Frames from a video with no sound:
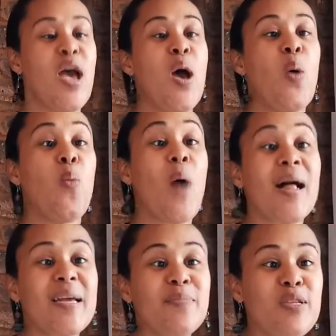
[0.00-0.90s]

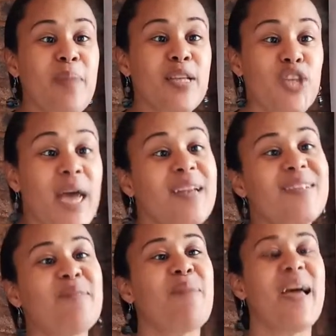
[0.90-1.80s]
Welcome to my channel.
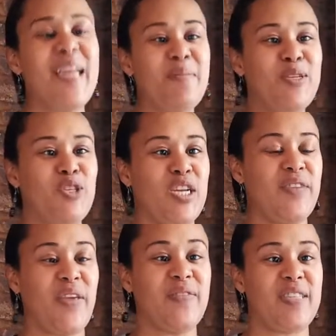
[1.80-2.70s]
My name is
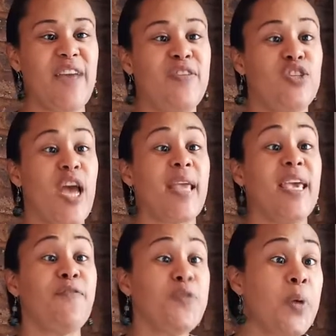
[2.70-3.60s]
Genevieve Stafford Jack.
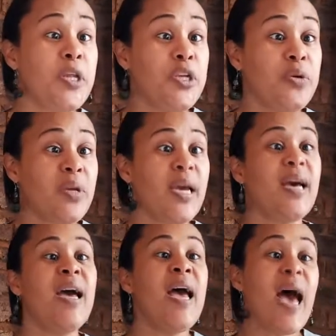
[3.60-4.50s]
If you are new here,
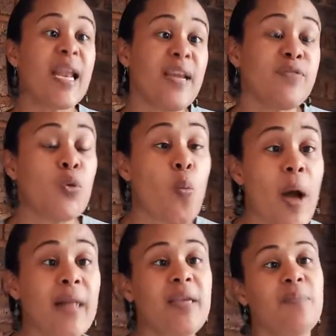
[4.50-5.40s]
I'd love to
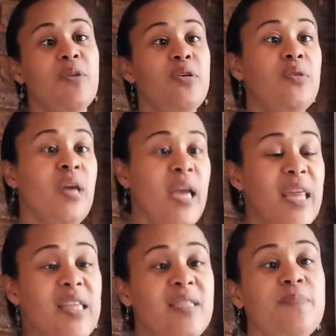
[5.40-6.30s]
welcome you. Hit
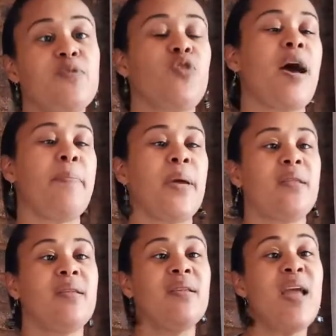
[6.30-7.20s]
the subscribe
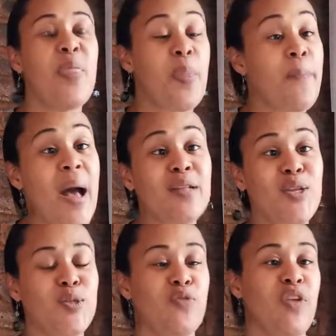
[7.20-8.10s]
button, the bell
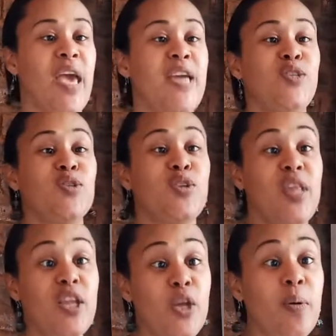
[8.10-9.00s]
notification so that
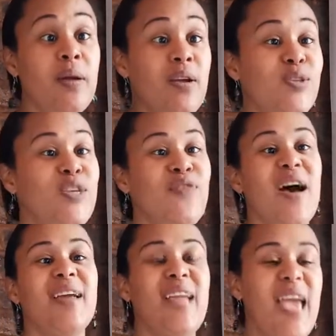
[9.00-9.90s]
you are
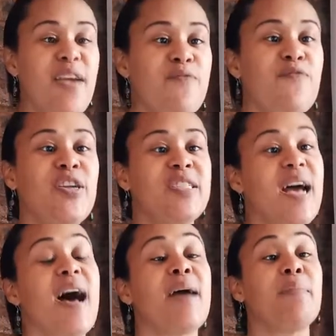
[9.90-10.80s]
notified every
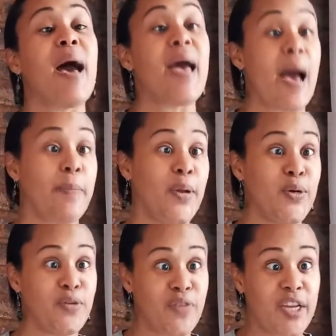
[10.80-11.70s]
time I upload a
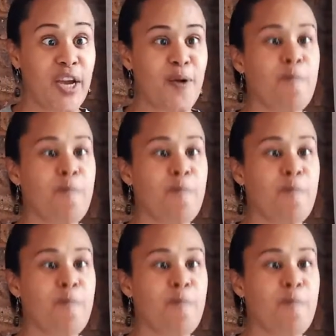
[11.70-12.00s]
video.